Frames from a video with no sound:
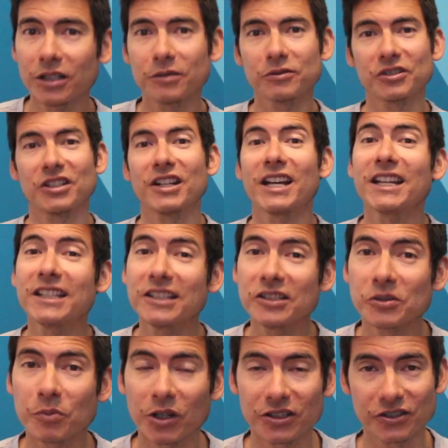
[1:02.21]
It was a Nike
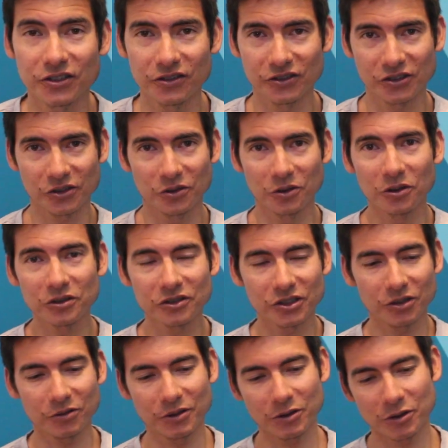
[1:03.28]
sponsored school,
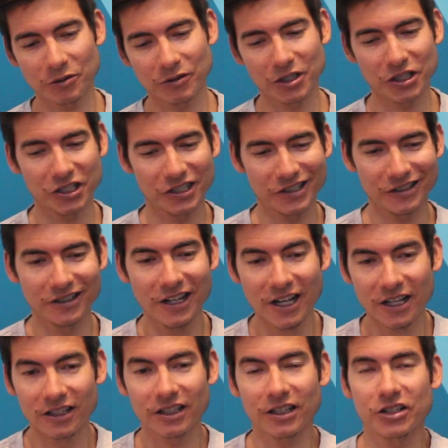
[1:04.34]
so we were running in
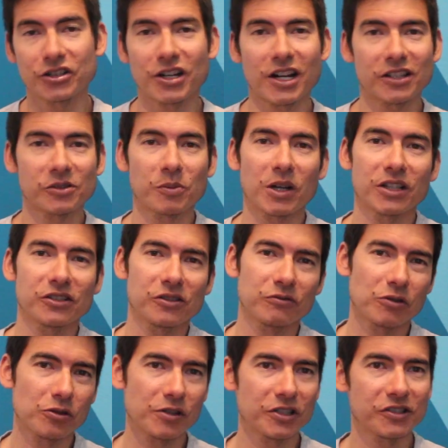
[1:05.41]
a lot of track spikes and
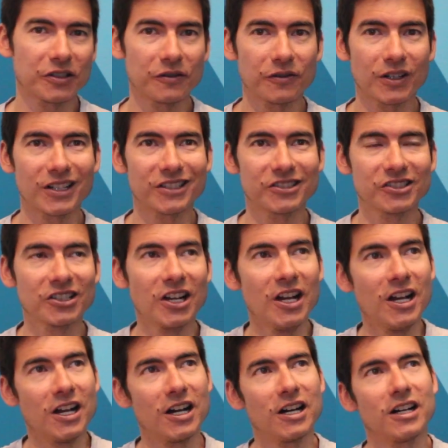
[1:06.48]
road racing flats
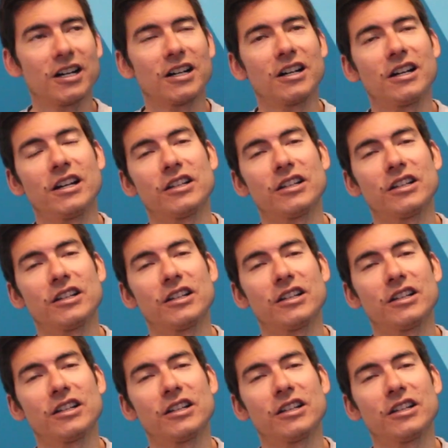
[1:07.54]
uh,